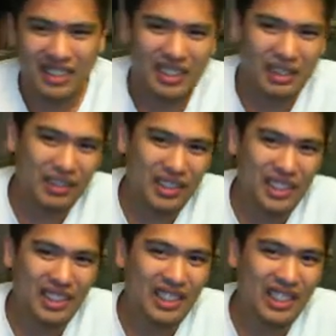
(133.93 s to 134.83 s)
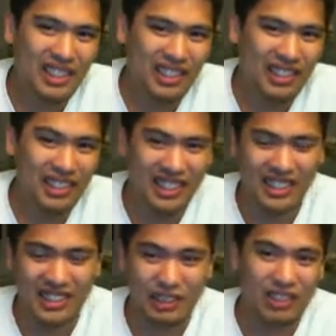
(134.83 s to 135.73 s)
some are saying TKO. I thought
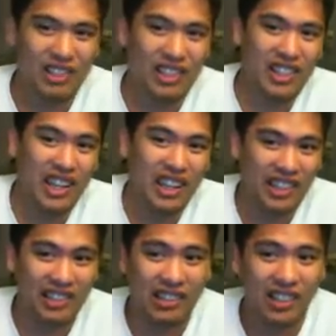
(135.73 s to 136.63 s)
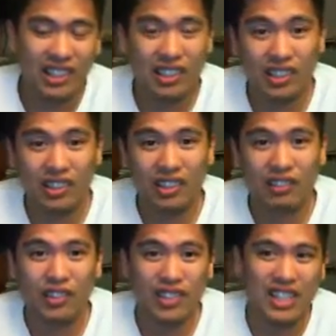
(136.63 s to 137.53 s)
it was a straight KO,
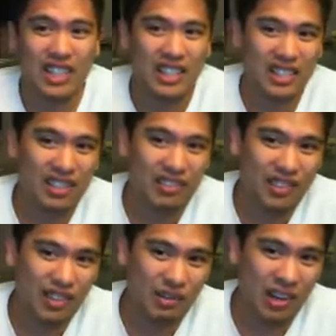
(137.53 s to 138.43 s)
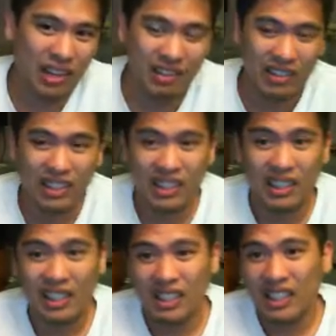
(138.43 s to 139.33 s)
34 seconds in the first round.
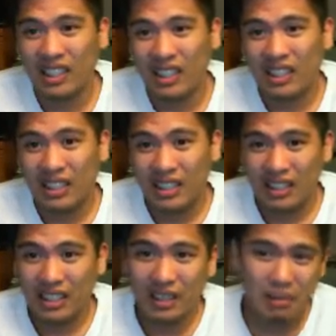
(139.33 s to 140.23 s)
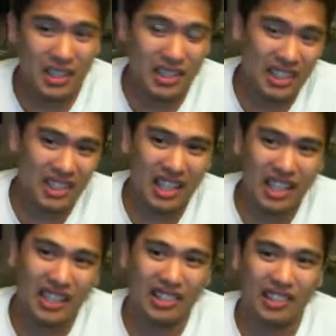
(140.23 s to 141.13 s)
Not much to
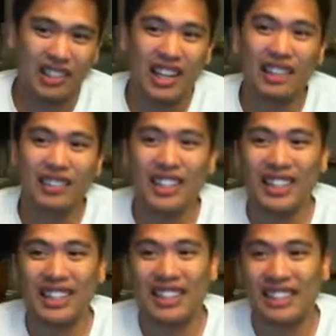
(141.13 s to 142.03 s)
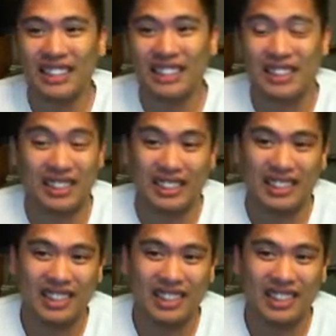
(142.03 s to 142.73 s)
say here. I mean, it's,